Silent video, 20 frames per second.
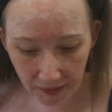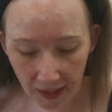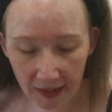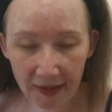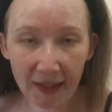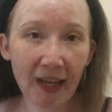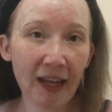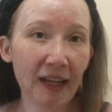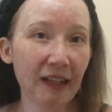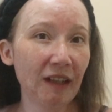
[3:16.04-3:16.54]

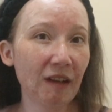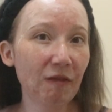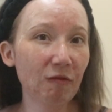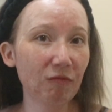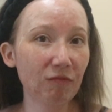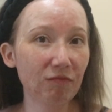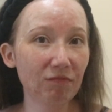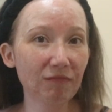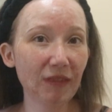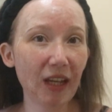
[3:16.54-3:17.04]
And
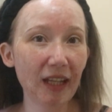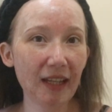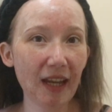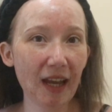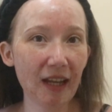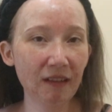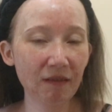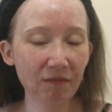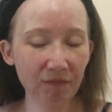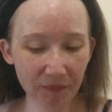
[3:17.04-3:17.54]
then
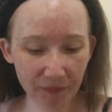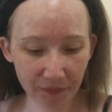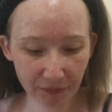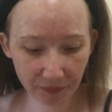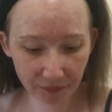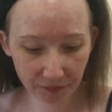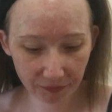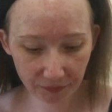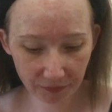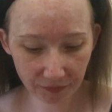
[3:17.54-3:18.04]
again,
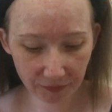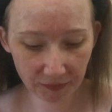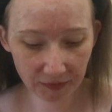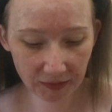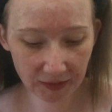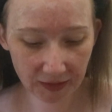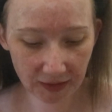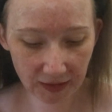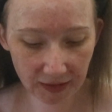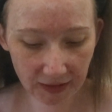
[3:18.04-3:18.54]

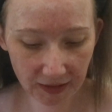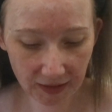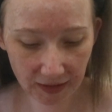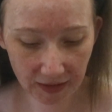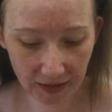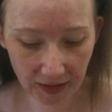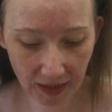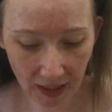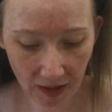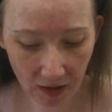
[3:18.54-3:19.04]

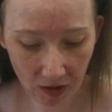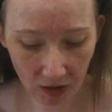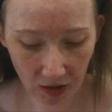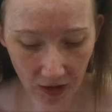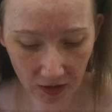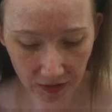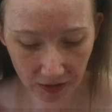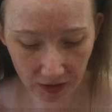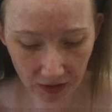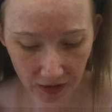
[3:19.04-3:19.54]
get a
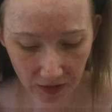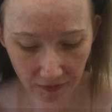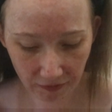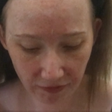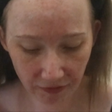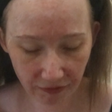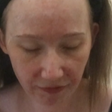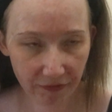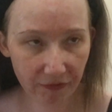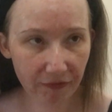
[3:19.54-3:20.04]
hot
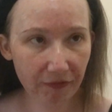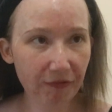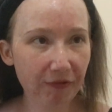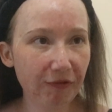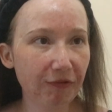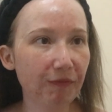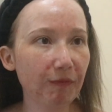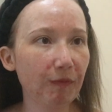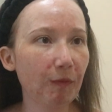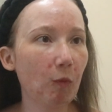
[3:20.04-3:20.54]

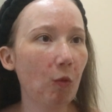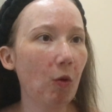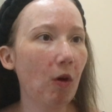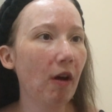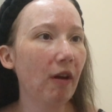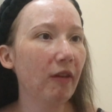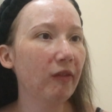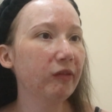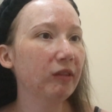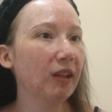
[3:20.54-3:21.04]

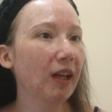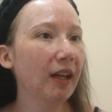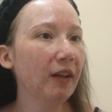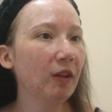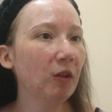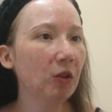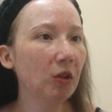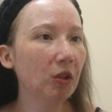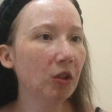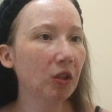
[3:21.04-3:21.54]
water
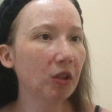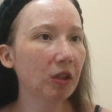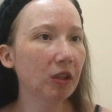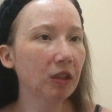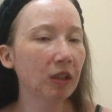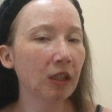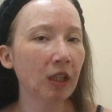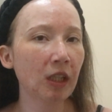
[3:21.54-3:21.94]
flannel